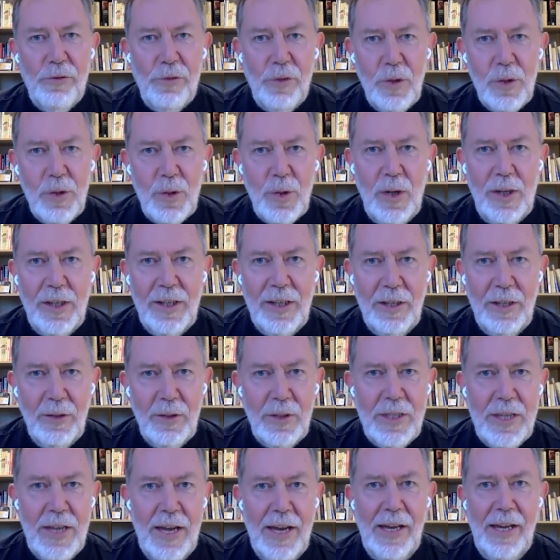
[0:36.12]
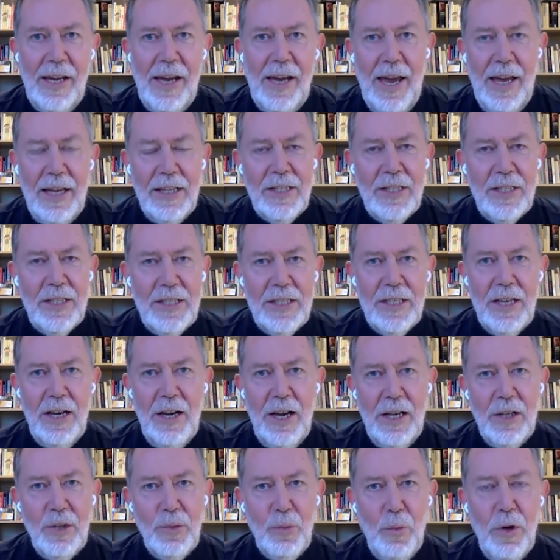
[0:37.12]
Jean-François Quentin
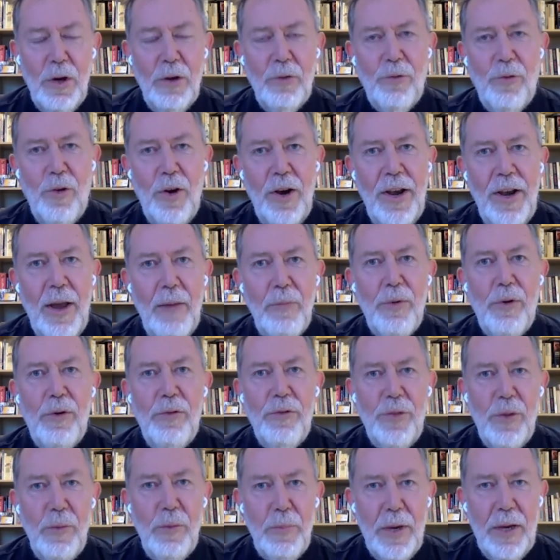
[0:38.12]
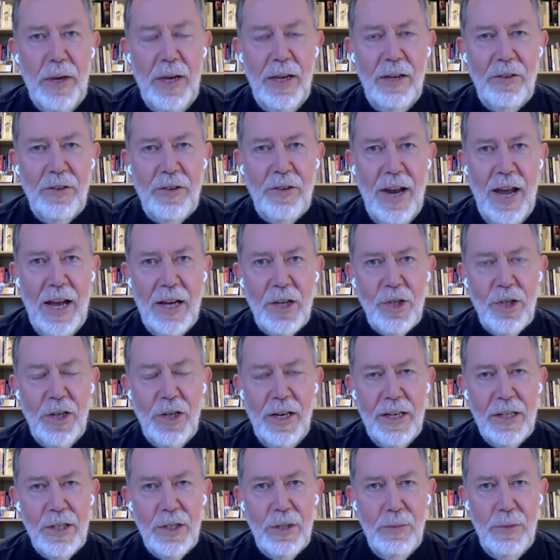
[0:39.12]
has worked for a number of the big
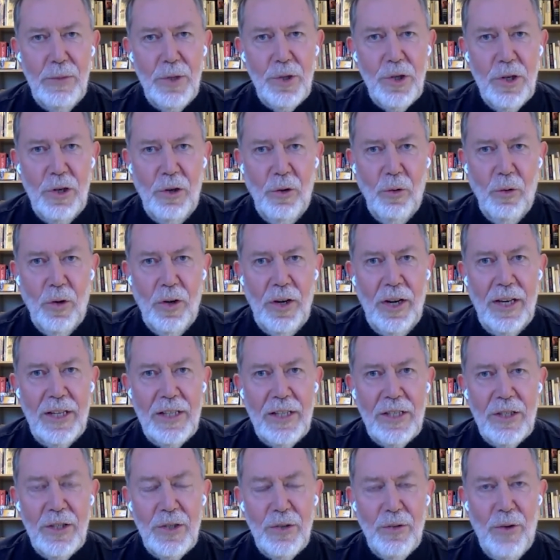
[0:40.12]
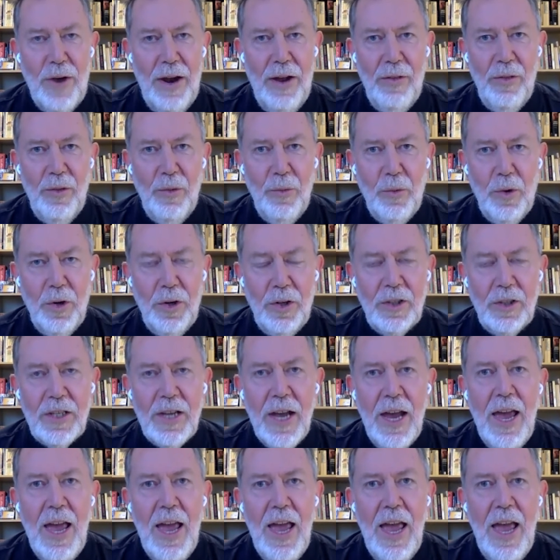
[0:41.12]
international exhibition organizers around the
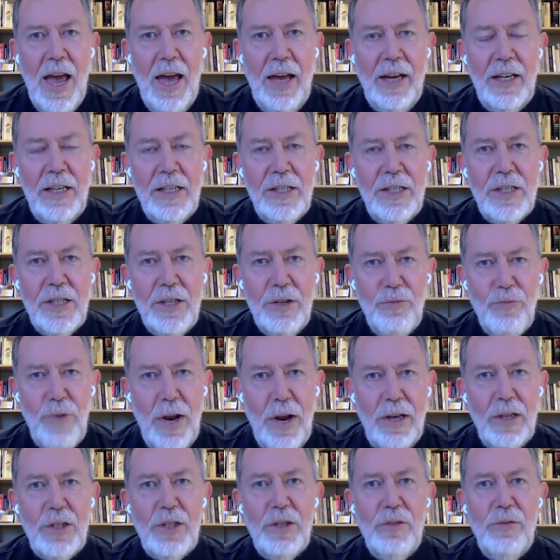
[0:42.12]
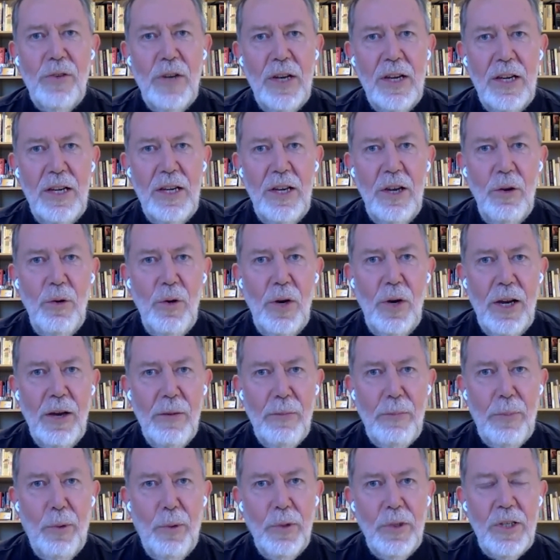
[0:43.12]
world, and is the relatively
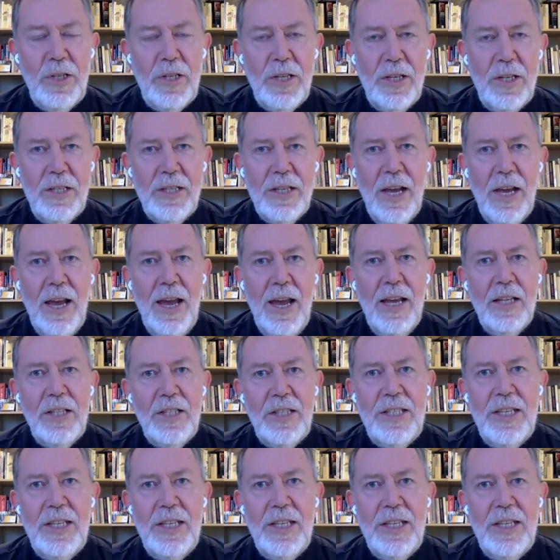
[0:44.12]
newly appointed